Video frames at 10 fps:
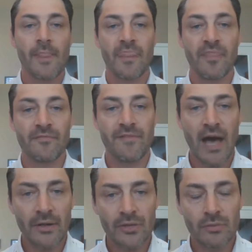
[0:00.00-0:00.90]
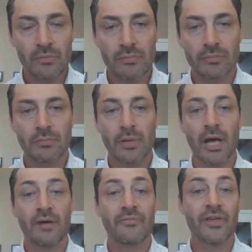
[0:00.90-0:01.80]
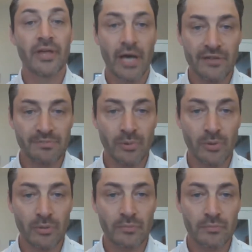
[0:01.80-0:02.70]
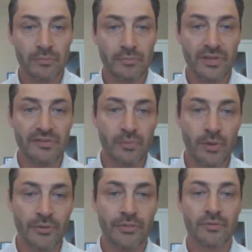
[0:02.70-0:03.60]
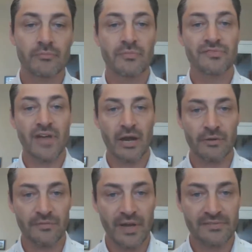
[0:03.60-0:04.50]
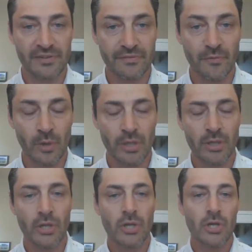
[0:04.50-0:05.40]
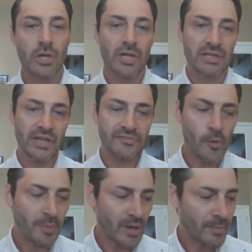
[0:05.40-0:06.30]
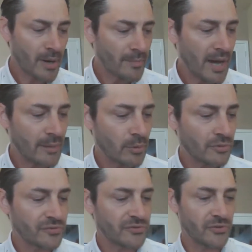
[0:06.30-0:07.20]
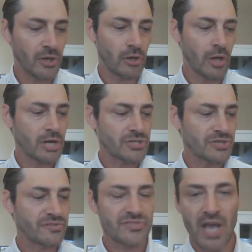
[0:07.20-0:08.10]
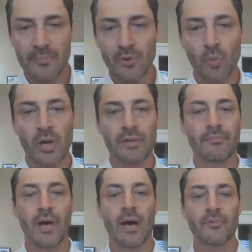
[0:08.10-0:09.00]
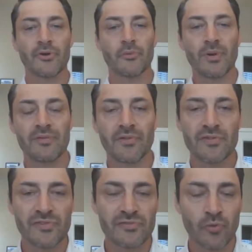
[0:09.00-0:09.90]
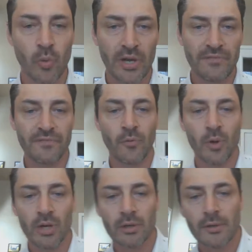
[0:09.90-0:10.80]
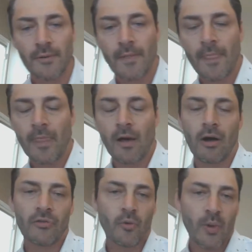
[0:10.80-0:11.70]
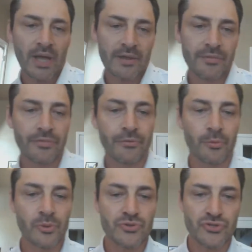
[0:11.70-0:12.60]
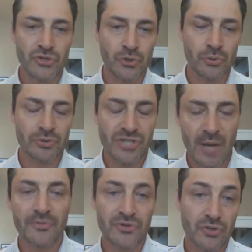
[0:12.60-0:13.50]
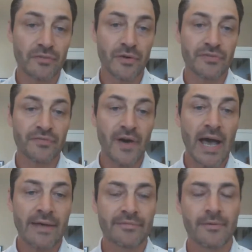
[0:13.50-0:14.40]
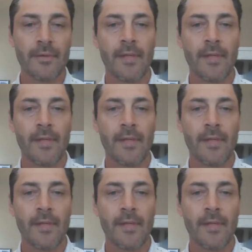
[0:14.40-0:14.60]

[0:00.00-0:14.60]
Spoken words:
The value of the gospel is worth sacrificing for. Let's open up our Bibles to Colossians chapter 1. I'm going to read verses 24 all the way through chapter 2, verse 5,